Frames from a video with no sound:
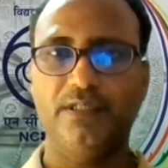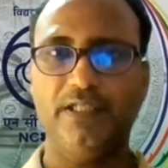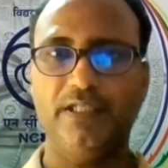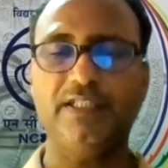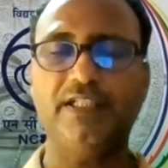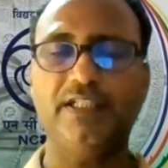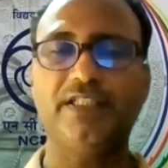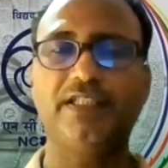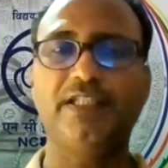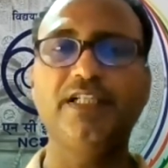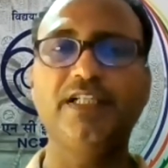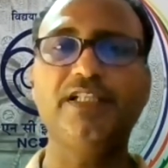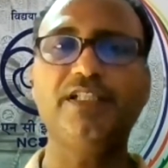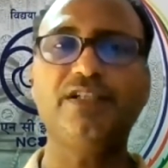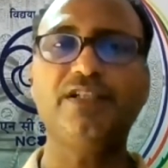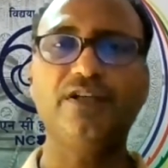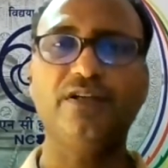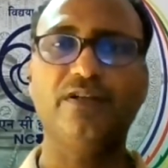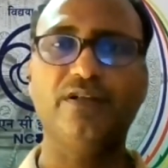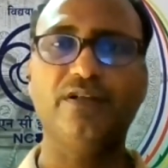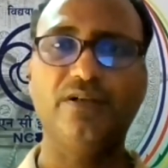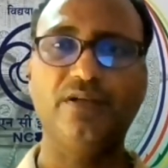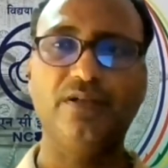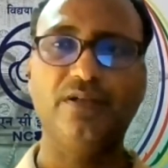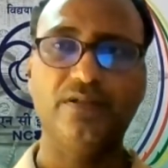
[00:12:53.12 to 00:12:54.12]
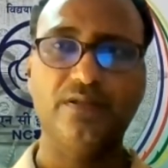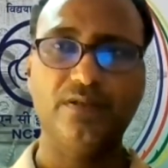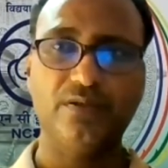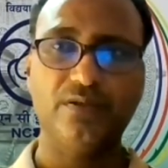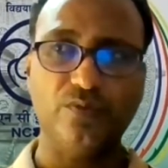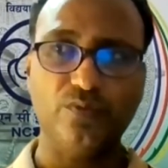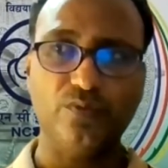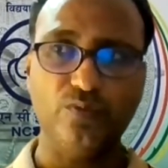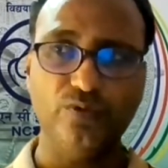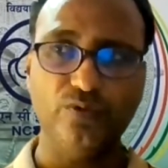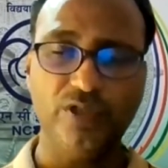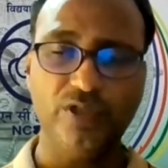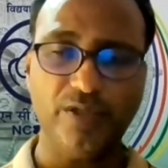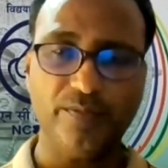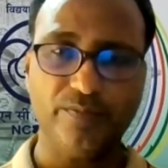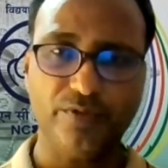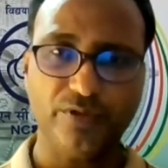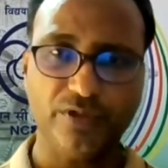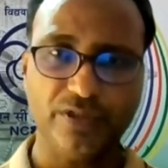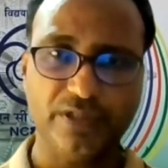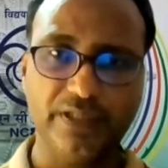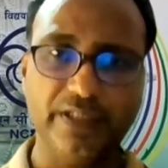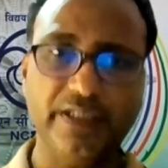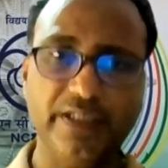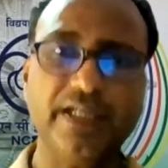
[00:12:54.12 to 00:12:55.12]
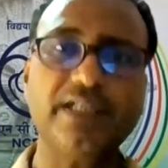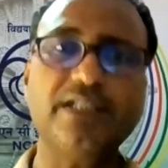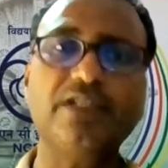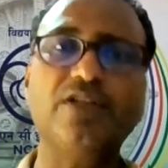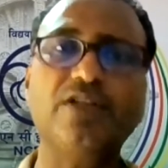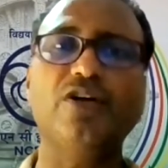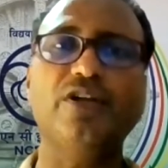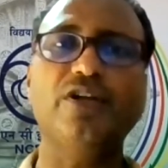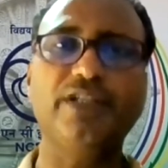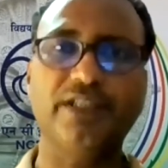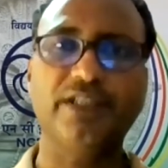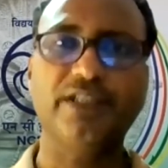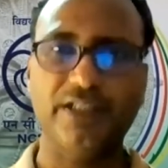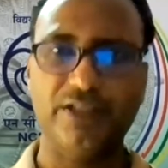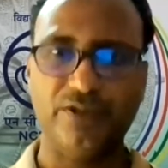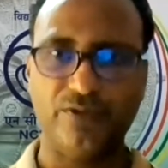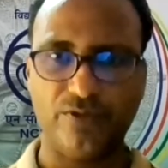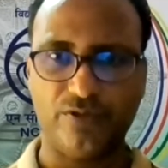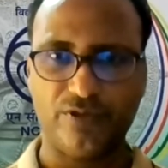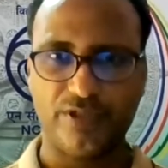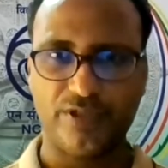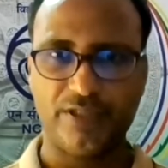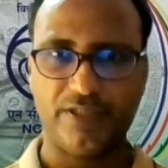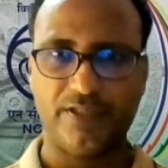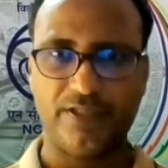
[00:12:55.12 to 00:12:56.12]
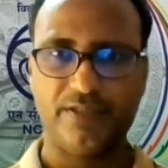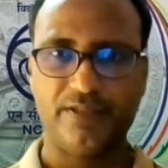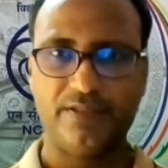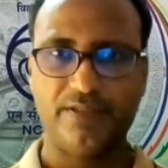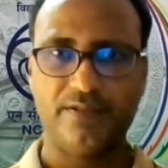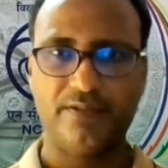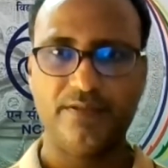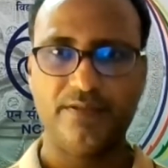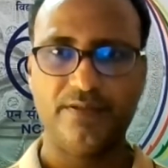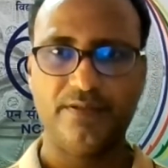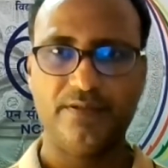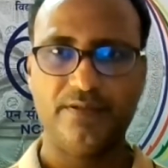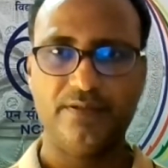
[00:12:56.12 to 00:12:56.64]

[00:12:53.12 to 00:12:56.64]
As a teacher, we have to create learning resources.